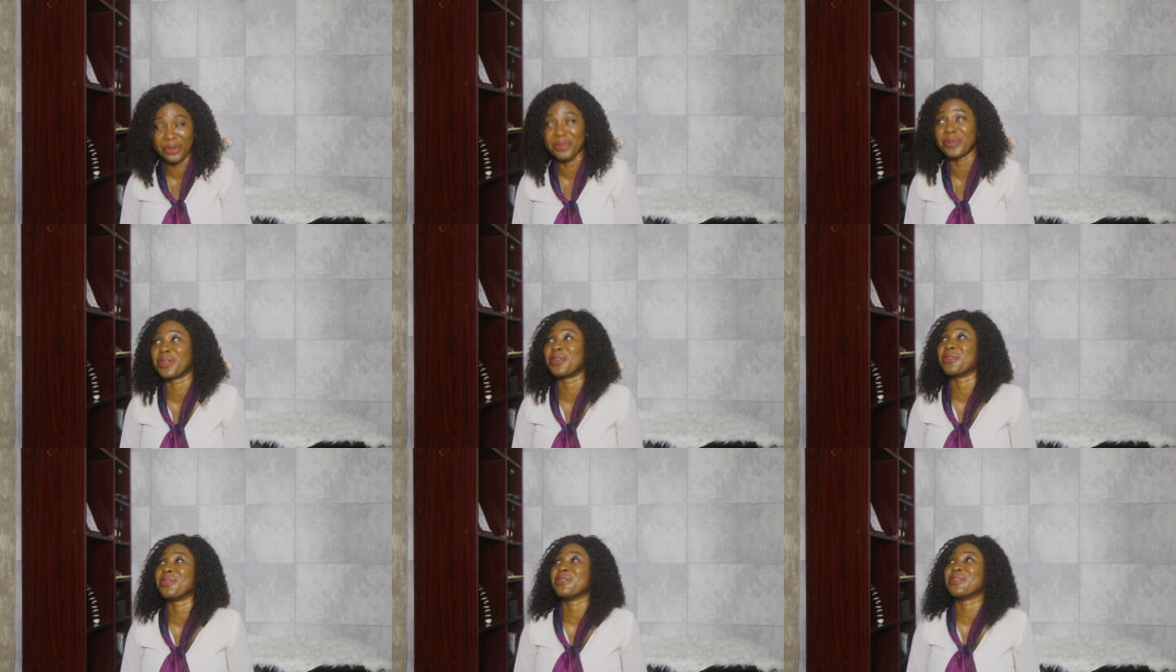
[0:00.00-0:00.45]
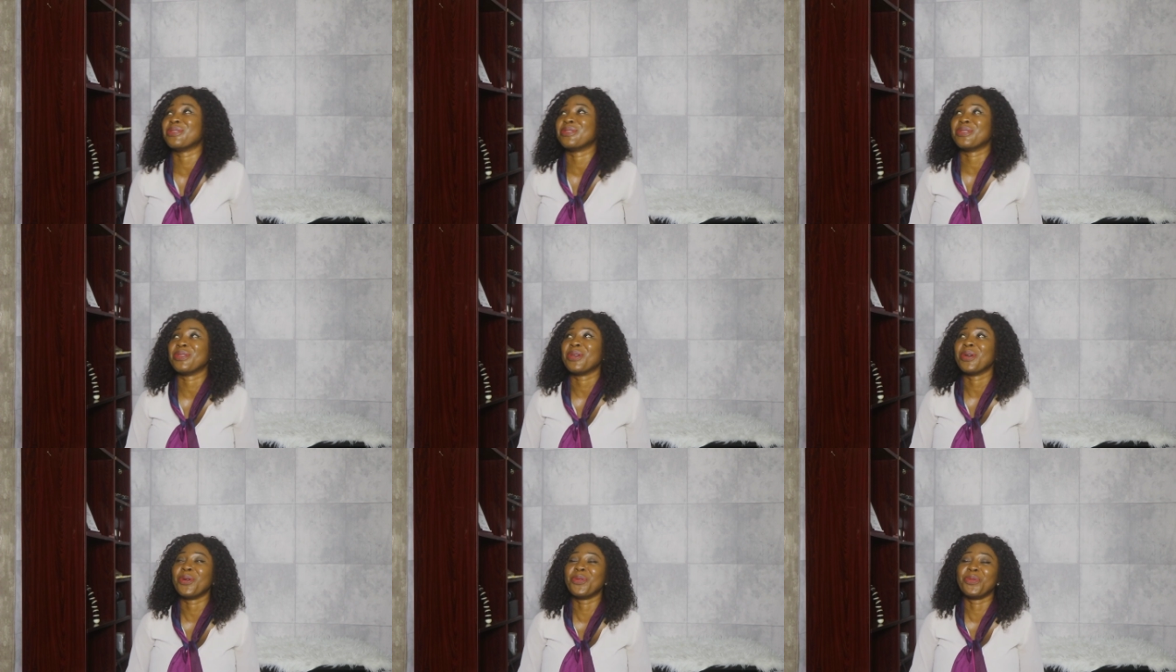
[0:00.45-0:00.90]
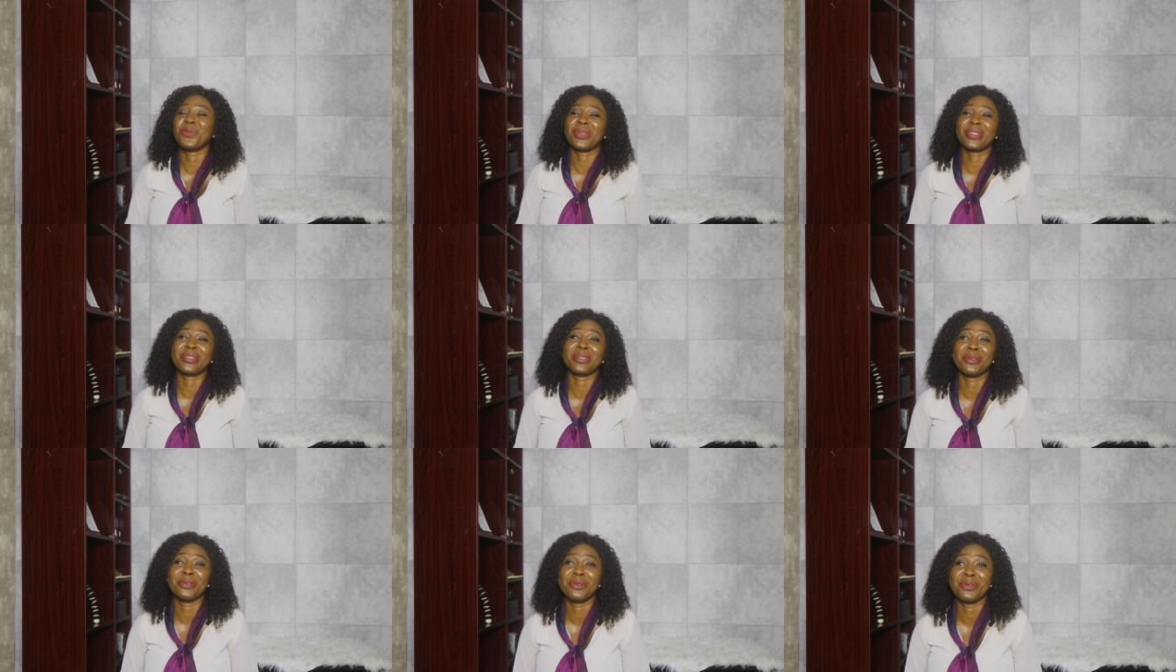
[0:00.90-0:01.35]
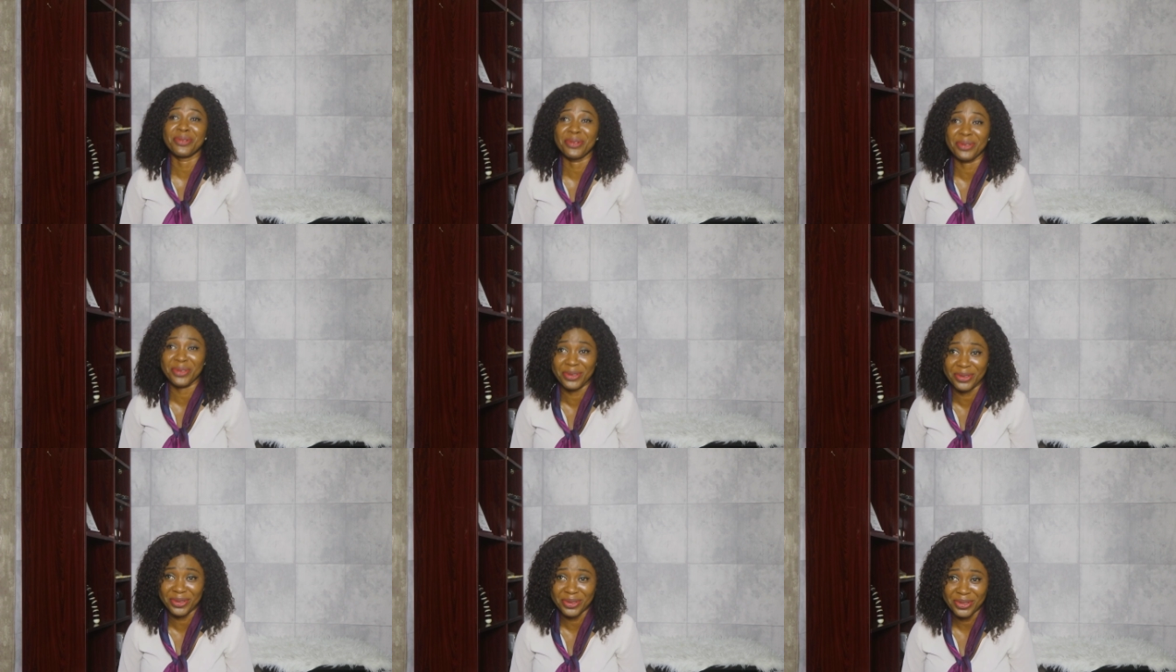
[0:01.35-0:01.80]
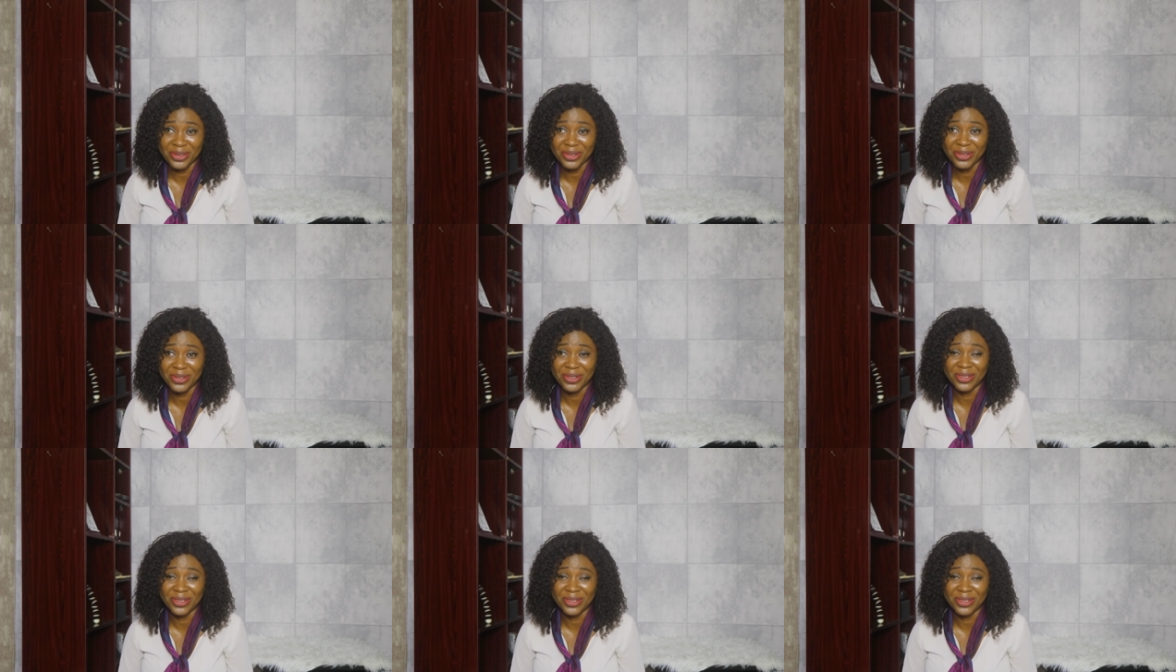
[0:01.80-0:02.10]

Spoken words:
Because with the looks